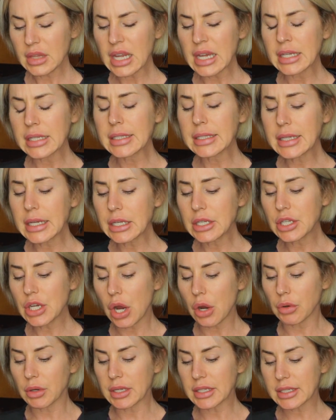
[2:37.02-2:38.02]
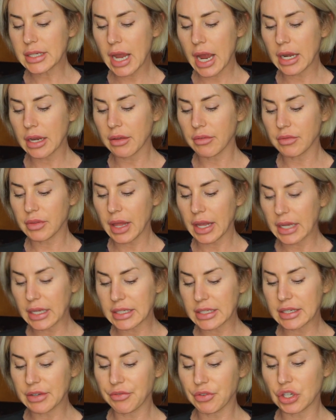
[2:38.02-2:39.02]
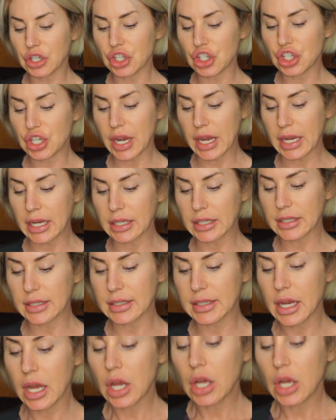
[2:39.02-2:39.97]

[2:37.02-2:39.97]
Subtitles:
skin tone. It's kind of like different shades.